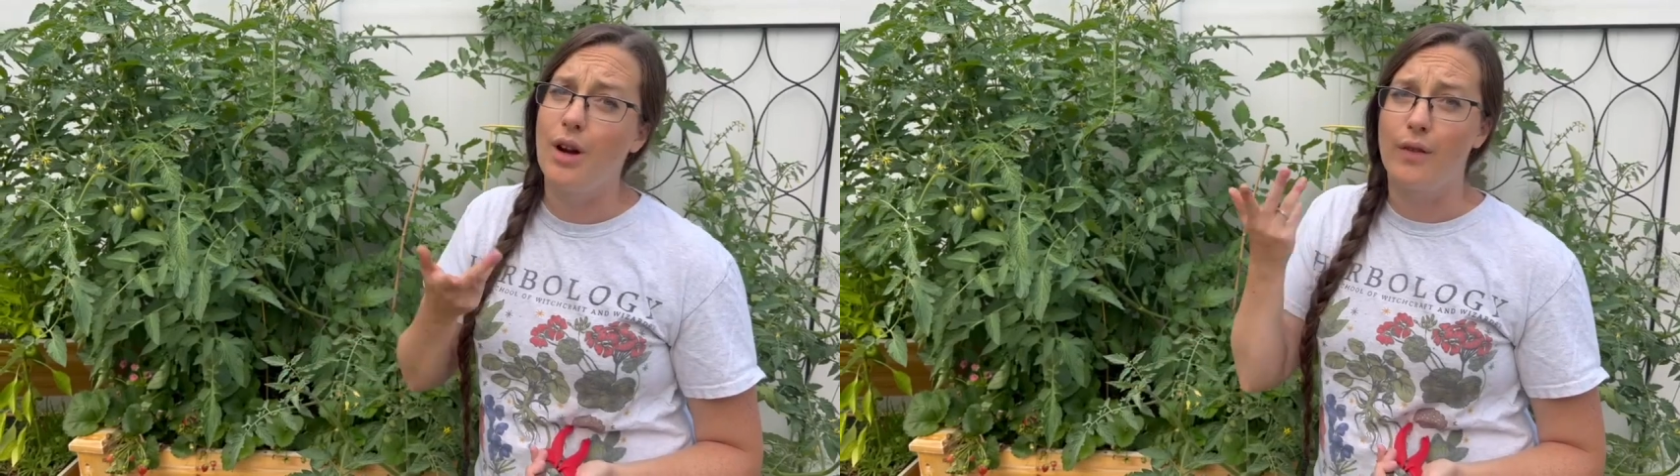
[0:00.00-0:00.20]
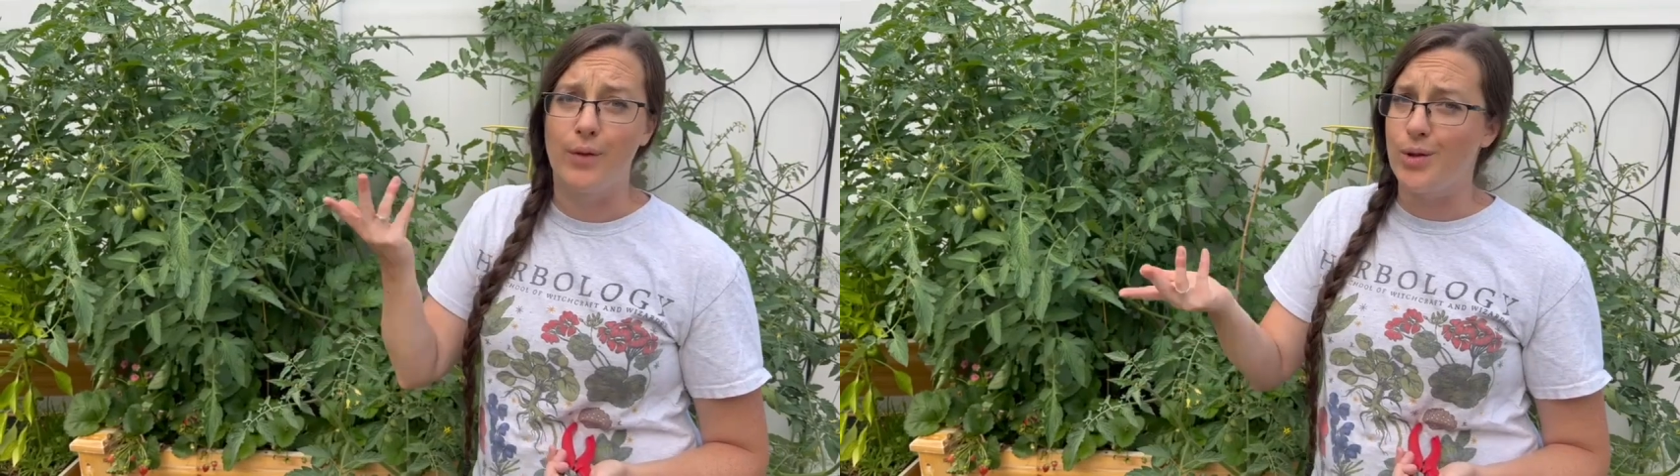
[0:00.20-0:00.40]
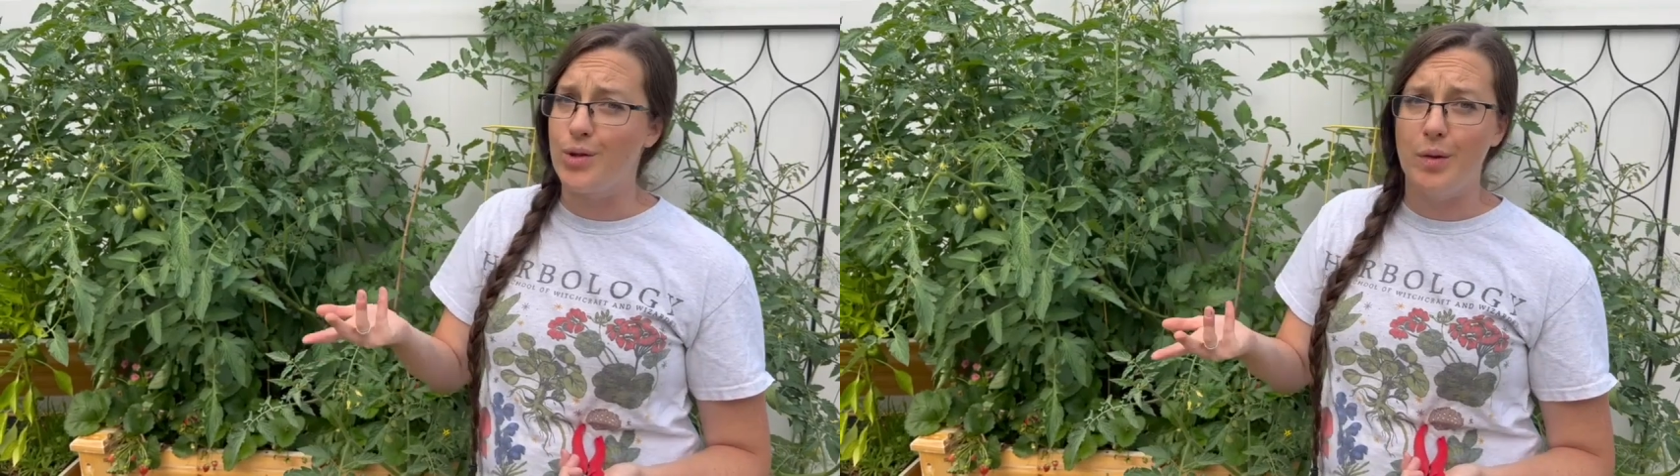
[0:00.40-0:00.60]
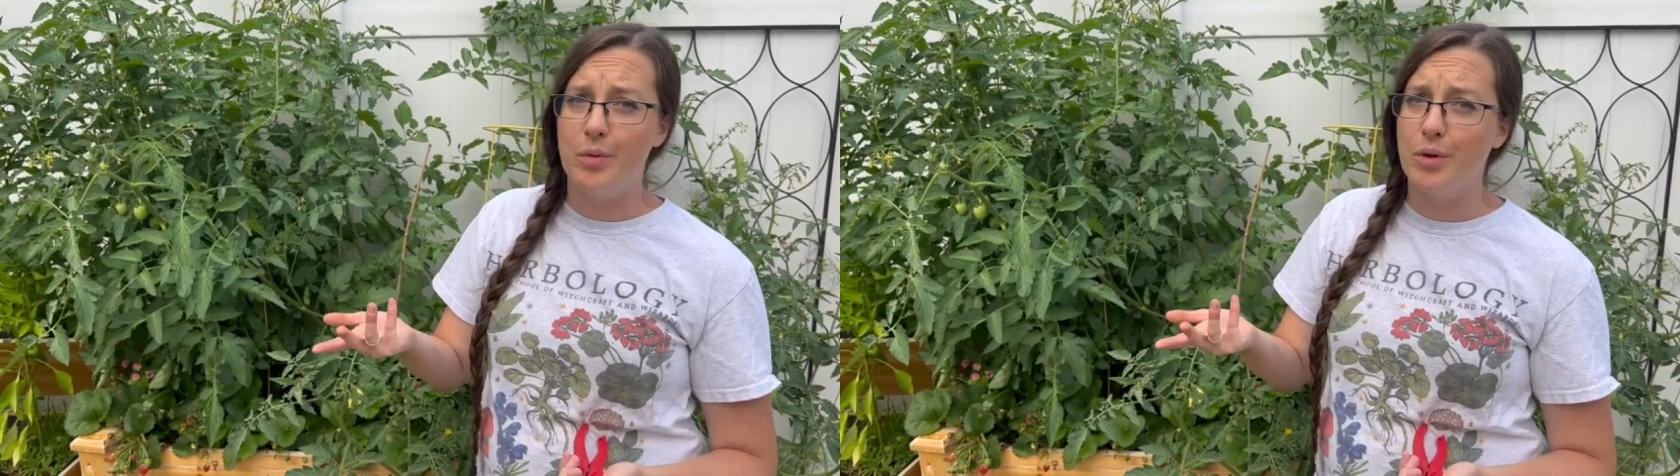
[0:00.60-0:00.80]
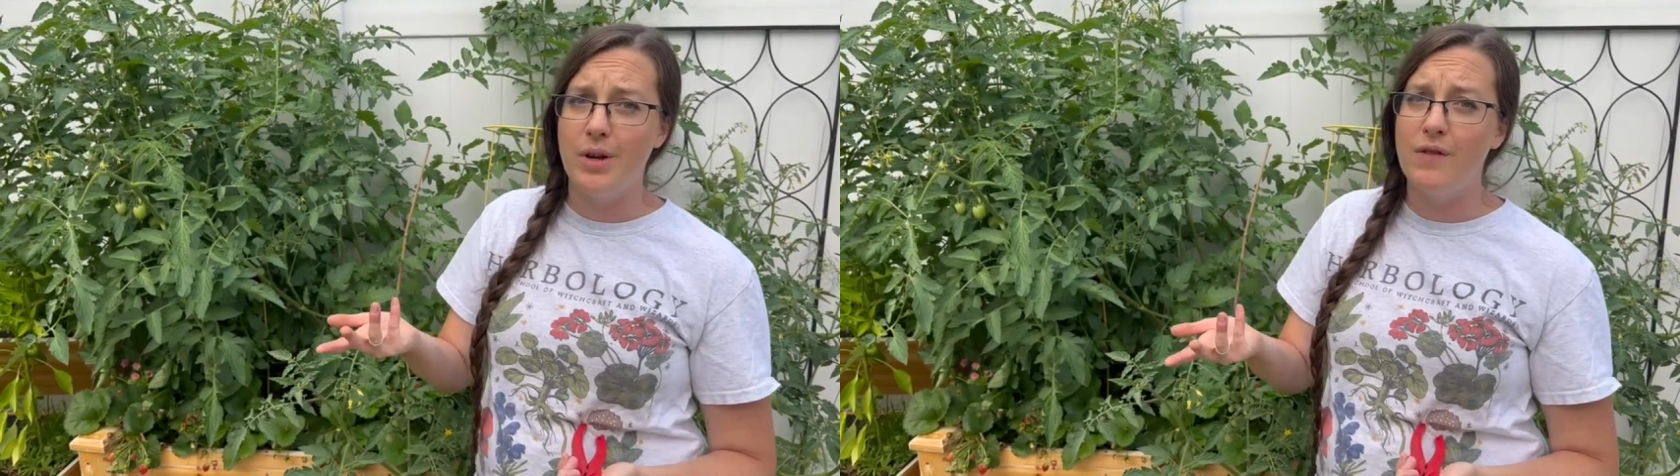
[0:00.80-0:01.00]
our fruit tree
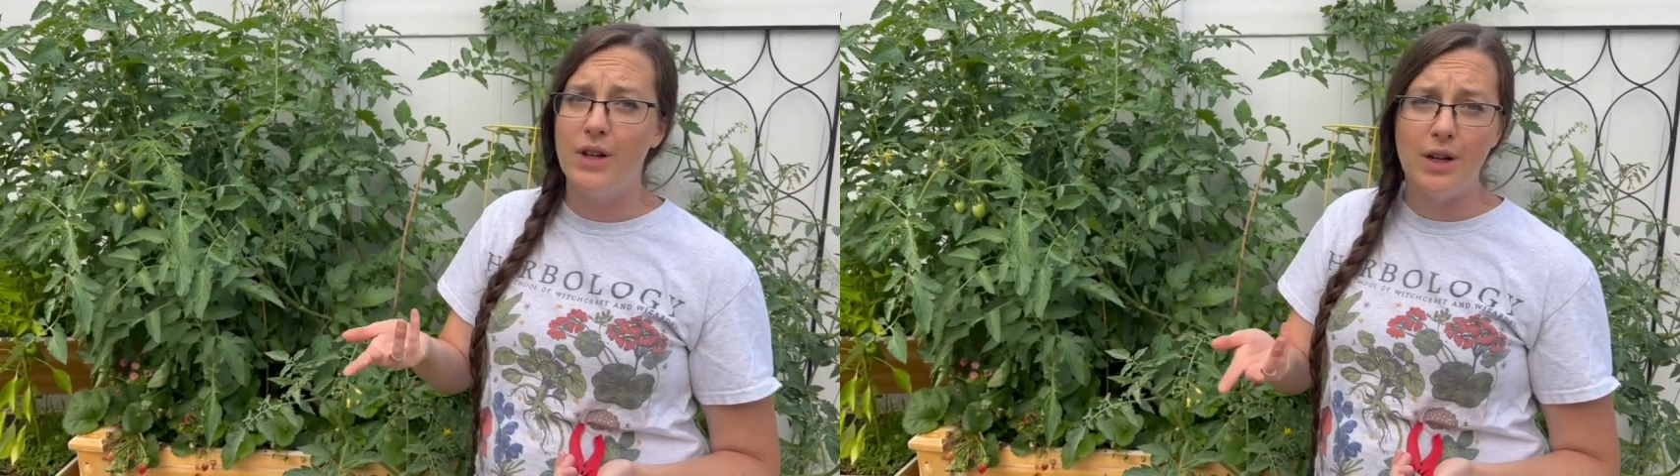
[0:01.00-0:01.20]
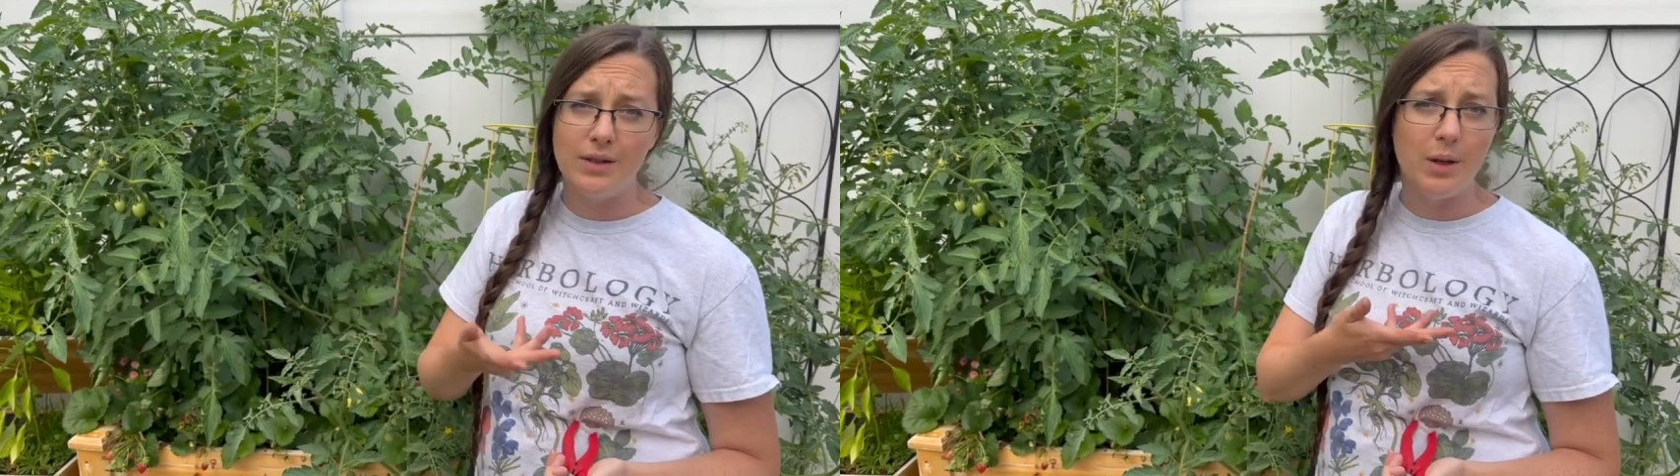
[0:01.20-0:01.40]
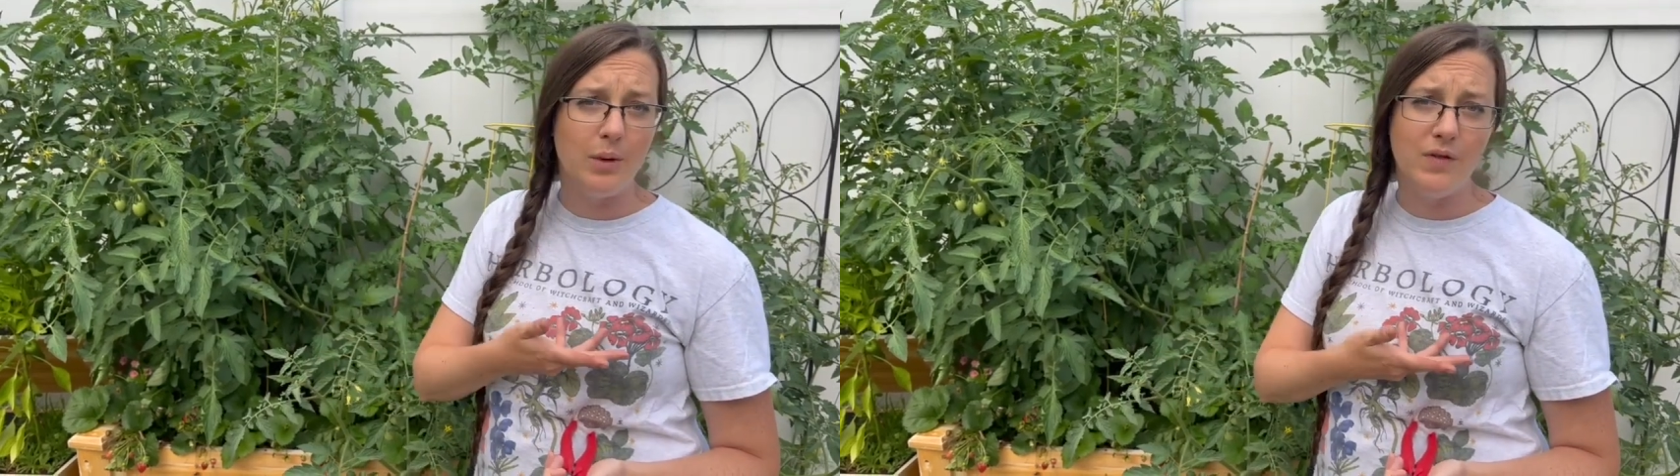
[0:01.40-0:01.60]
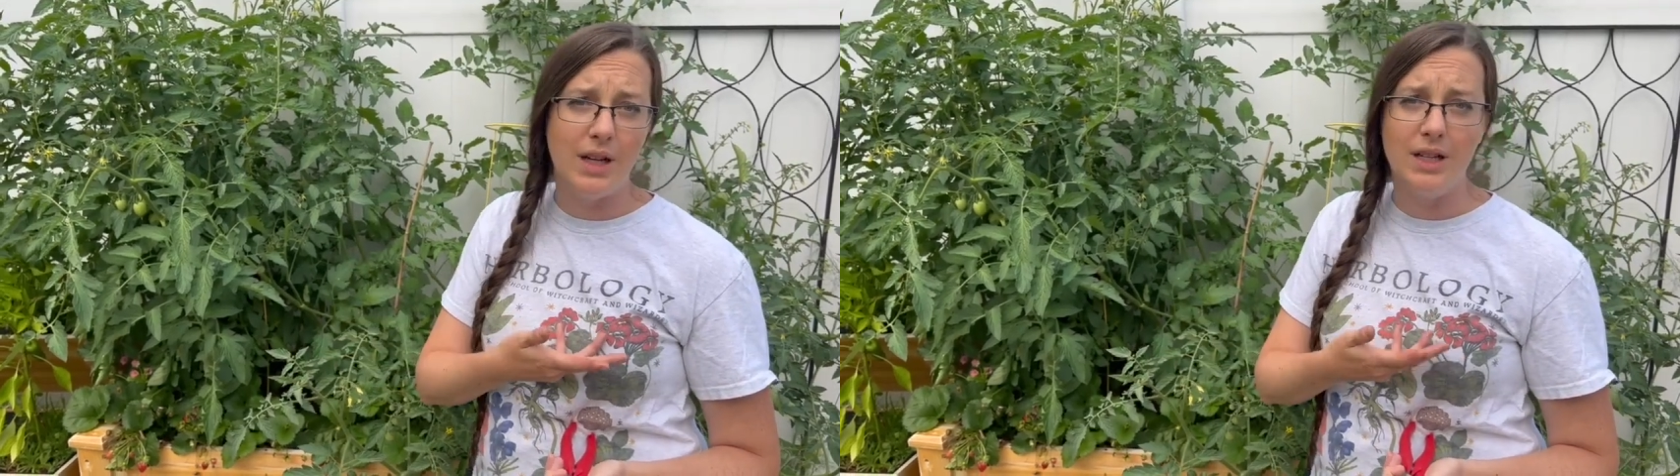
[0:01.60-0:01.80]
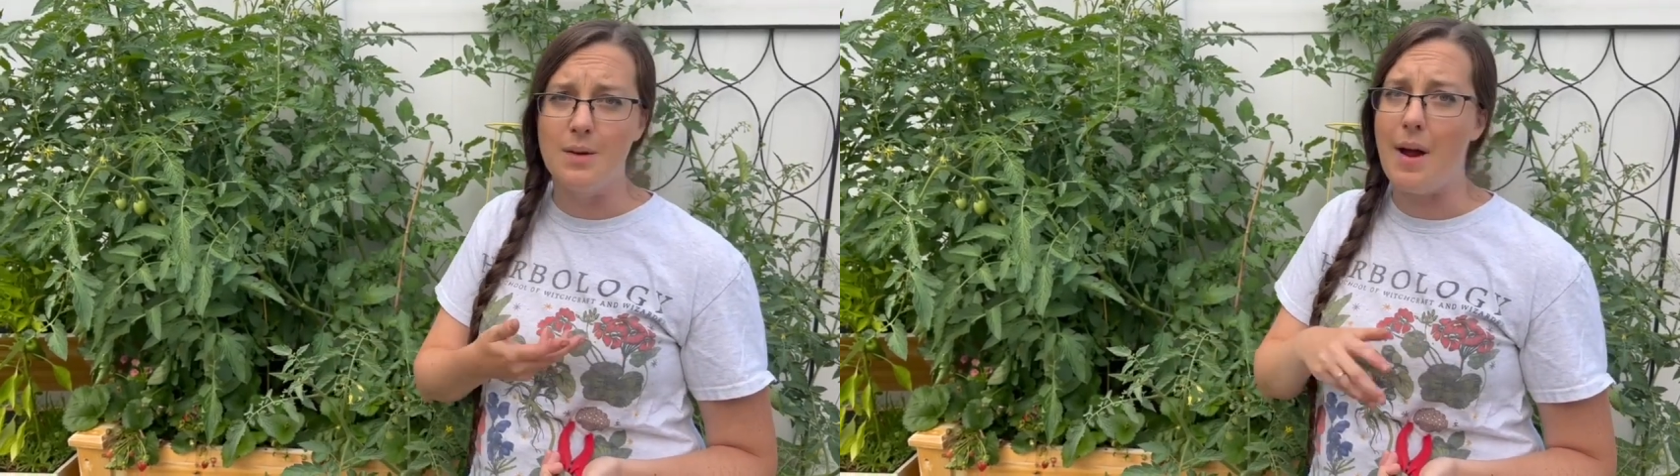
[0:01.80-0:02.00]
pruning videos that we've
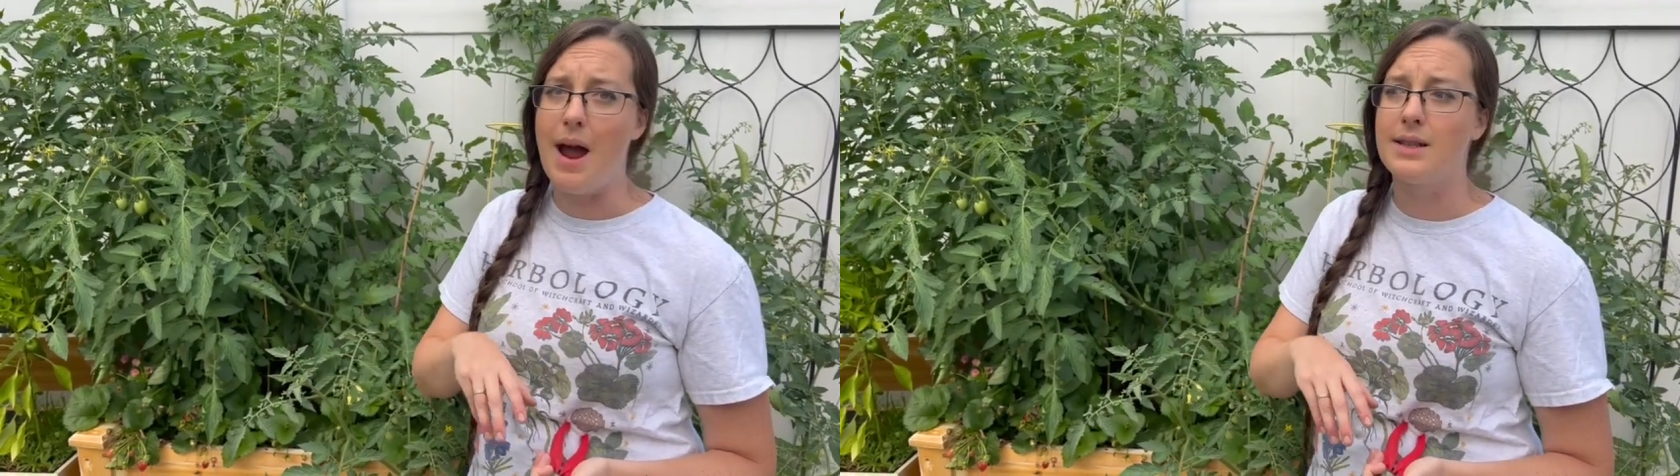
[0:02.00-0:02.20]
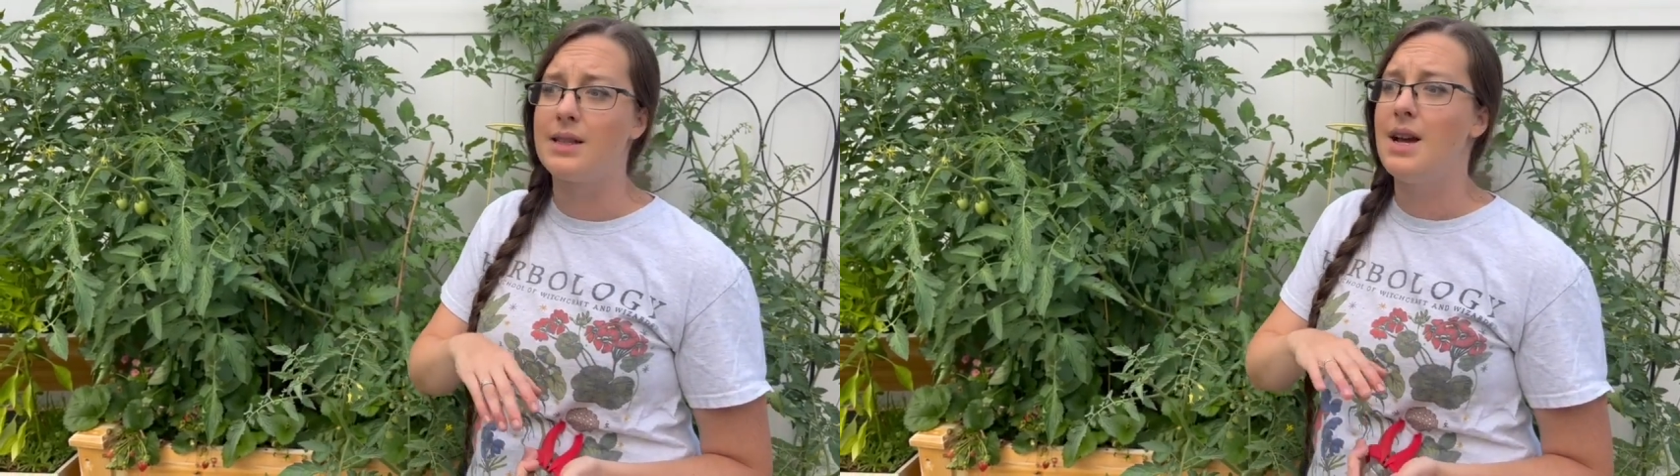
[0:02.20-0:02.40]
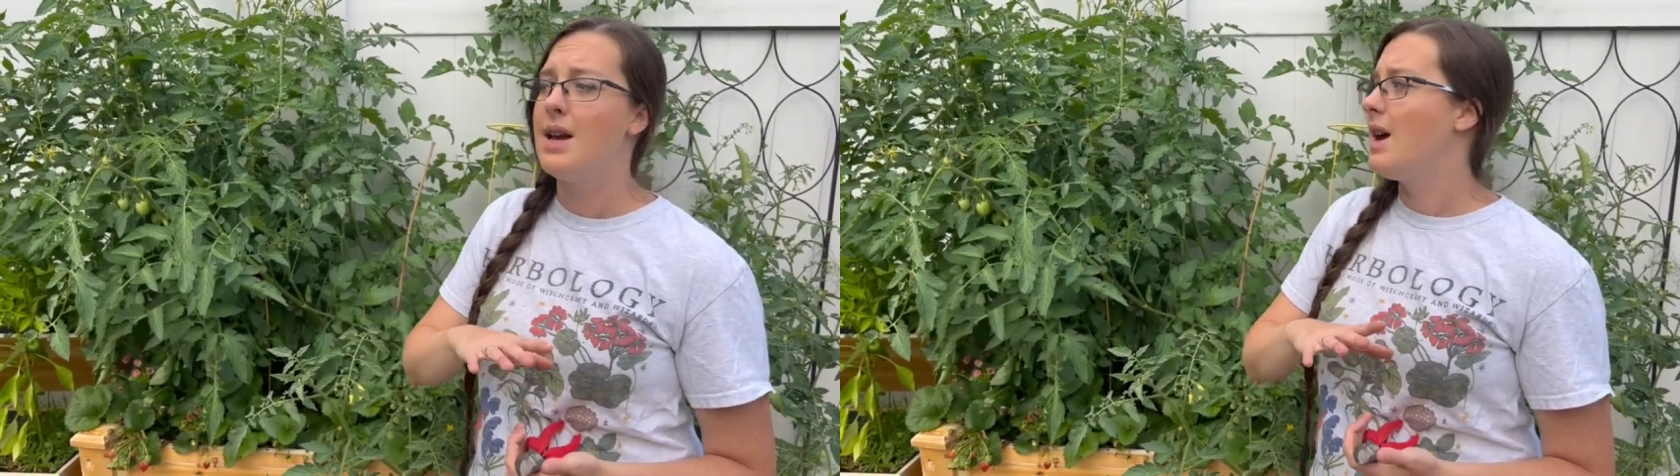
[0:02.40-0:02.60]
done in the past,